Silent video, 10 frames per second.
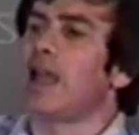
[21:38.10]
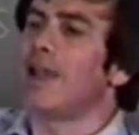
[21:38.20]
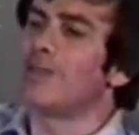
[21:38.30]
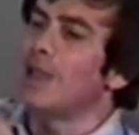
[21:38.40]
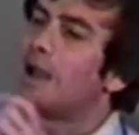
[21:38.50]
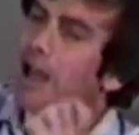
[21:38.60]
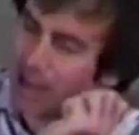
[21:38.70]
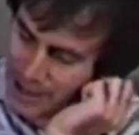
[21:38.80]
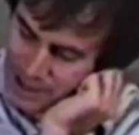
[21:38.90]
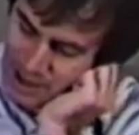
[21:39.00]
and the
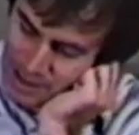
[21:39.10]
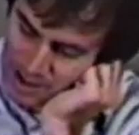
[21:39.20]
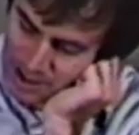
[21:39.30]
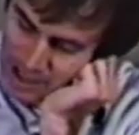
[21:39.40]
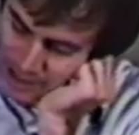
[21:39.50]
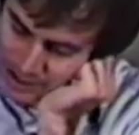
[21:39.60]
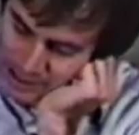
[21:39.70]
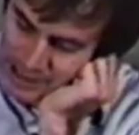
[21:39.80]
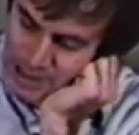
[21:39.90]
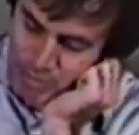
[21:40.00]
eye are the
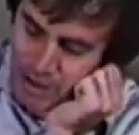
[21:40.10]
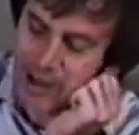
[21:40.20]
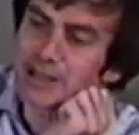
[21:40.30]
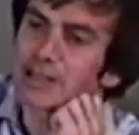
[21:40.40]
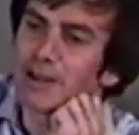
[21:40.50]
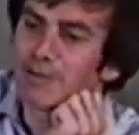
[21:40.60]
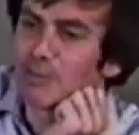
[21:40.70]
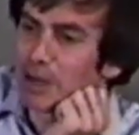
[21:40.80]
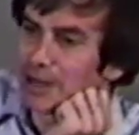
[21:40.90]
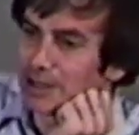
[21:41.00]
costliest parts of the
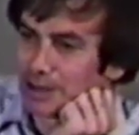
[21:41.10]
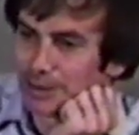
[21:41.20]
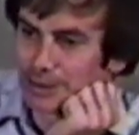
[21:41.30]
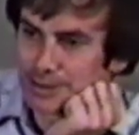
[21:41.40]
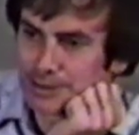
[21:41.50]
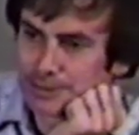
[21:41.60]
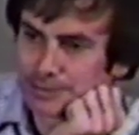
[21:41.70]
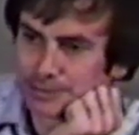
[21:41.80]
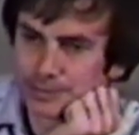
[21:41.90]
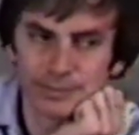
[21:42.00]
body to lose.
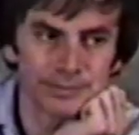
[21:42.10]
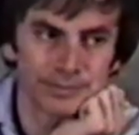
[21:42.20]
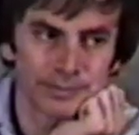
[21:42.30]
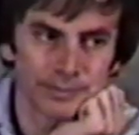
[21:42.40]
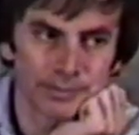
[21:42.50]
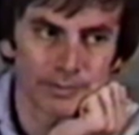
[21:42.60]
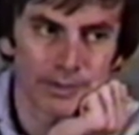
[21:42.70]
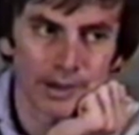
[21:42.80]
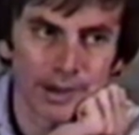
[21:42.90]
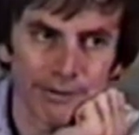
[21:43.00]

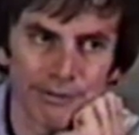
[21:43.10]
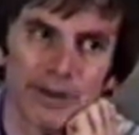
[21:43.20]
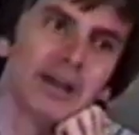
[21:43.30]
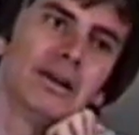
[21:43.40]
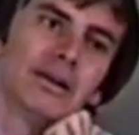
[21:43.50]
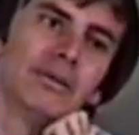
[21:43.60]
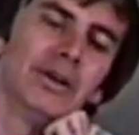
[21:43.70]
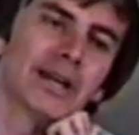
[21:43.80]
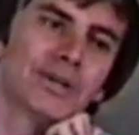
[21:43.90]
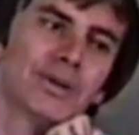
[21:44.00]
Our friend,
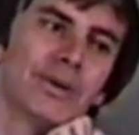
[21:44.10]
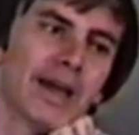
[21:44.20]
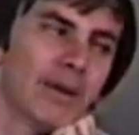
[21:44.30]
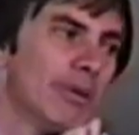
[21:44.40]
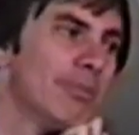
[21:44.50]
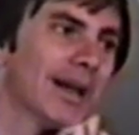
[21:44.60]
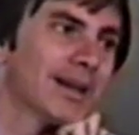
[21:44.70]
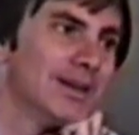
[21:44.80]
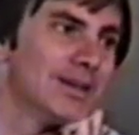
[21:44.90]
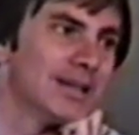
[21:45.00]
next door neighbor back
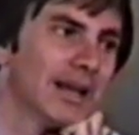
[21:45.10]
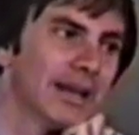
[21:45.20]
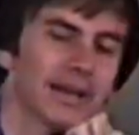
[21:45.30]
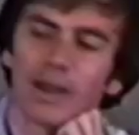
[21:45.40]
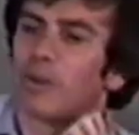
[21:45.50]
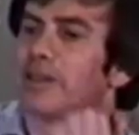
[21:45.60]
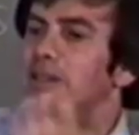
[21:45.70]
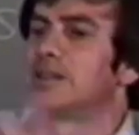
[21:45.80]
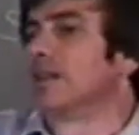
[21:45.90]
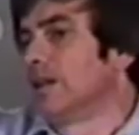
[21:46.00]
in New Zealand, had one of
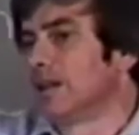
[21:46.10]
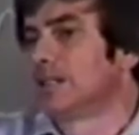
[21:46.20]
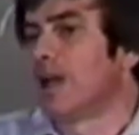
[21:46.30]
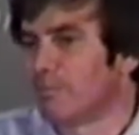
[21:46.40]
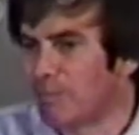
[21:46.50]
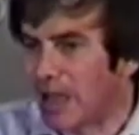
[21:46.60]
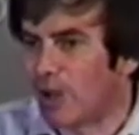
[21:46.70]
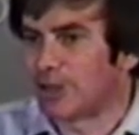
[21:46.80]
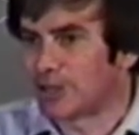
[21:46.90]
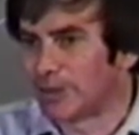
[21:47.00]
these little dumb
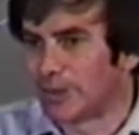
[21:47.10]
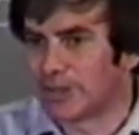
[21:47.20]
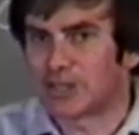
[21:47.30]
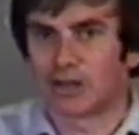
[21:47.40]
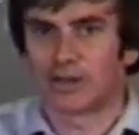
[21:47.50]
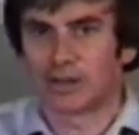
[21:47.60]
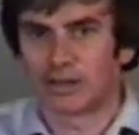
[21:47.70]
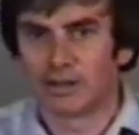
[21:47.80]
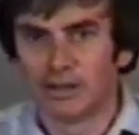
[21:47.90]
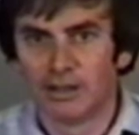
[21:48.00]
power saws, you know, that
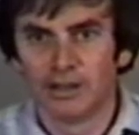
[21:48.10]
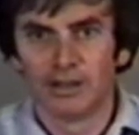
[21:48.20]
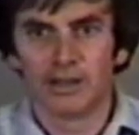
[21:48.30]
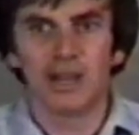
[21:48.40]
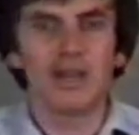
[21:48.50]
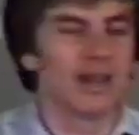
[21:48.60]
that eat